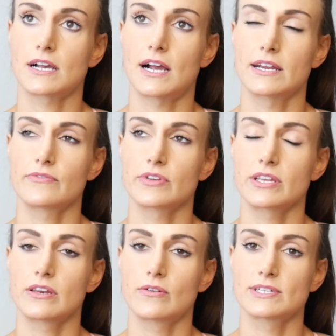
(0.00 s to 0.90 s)
I didn't
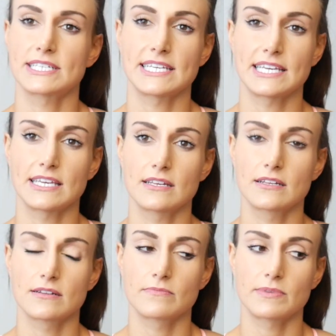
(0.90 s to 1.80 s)
really know what to eat
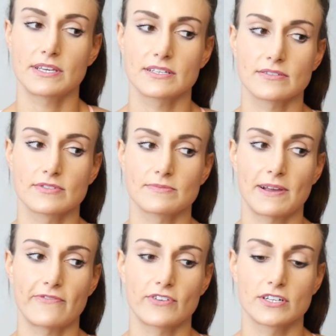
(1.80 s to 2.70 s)
because it was
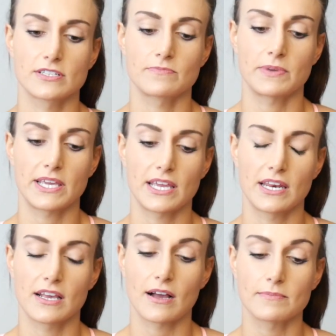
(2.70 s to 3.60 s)
my first
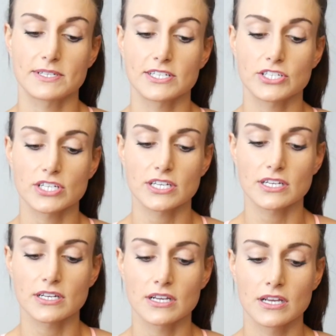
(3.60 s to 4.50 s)
bikini
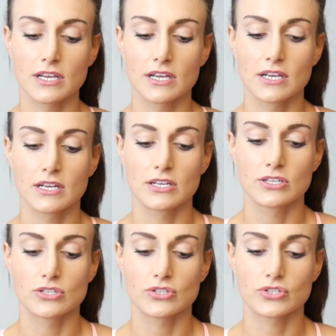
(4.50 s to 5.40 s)
competition.
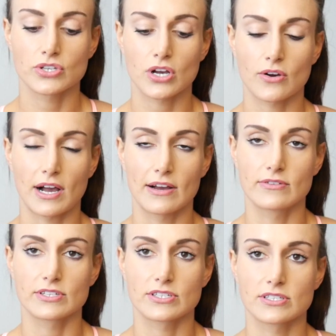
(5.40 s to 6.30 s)
So I
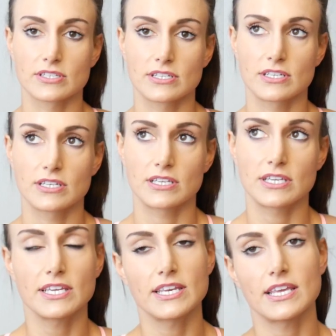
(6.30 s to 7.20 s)
was
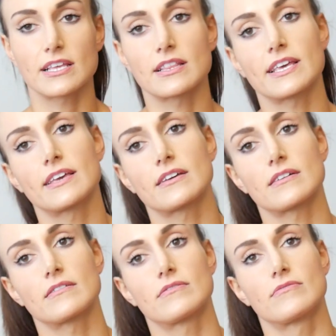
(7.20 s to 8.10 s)
eating like
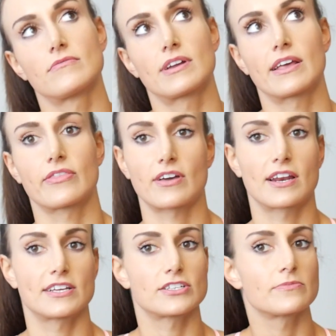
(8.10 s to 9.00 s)
what I thought
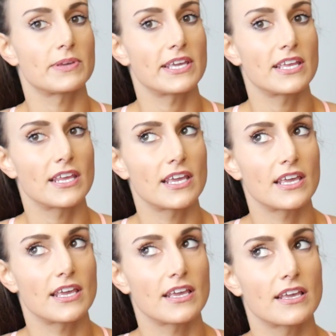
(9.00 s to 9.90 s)
I should be
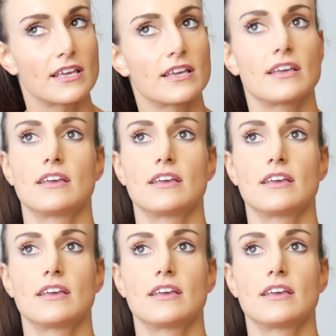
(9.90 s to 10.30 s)
eating,